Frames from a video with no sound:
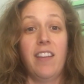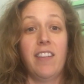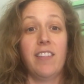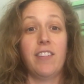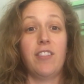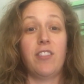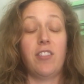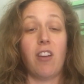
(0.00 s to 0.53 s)

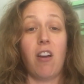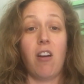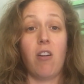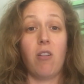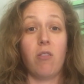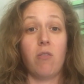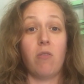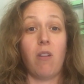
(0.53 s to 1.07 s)

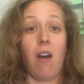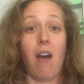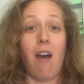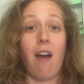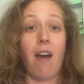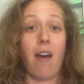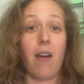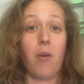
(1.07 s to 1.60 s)
So
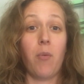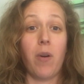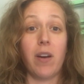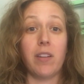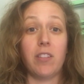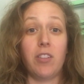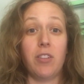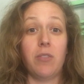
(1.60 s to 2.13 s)
I
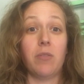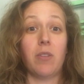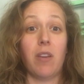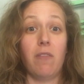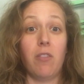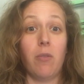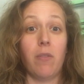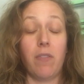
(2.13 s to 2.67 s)
want to
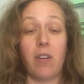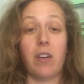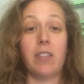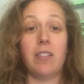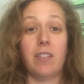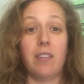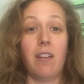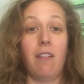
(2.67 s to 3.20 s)
give you a very
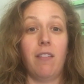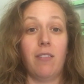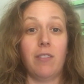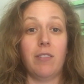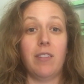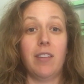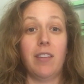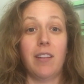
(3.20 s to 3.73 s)

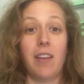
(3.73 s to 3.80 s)
detailed